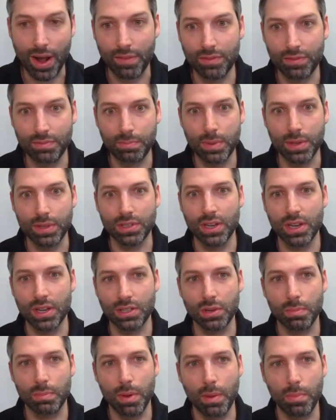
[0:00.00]
I've been seeing
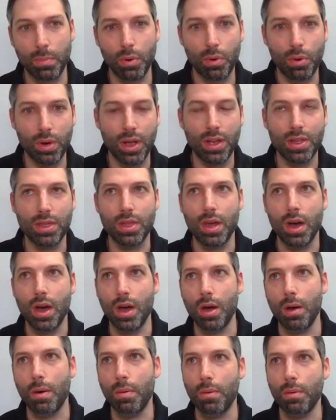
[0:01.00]
some people in
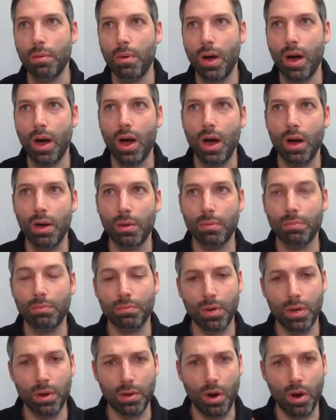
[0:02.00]

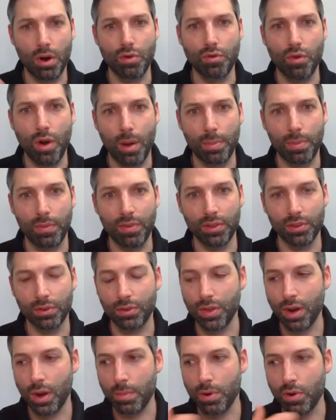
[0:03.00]
our Drop the
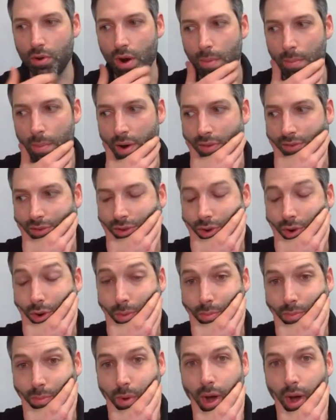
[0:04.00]
Physical Therapy Drop-Offs group.